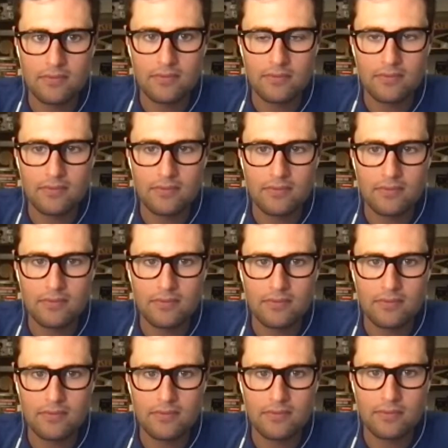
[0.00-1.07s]

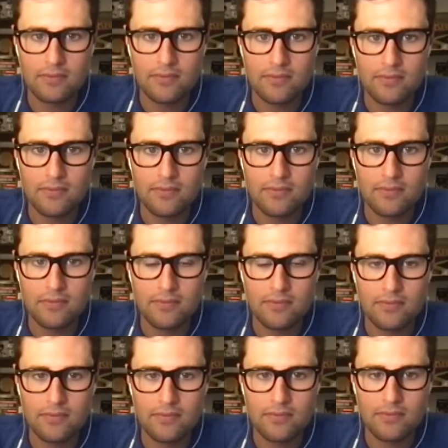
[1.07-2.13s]

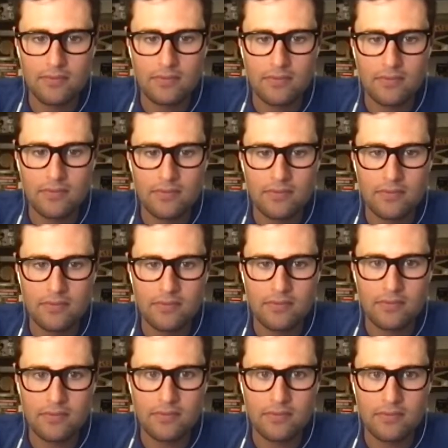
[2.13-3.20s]

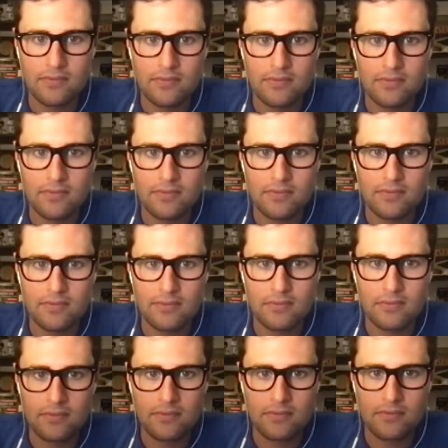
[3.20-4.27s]

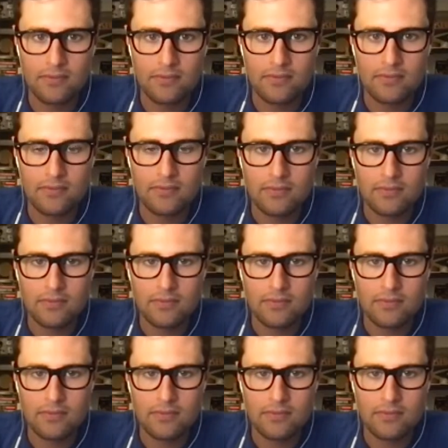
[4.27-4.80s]
This person isn't speaking.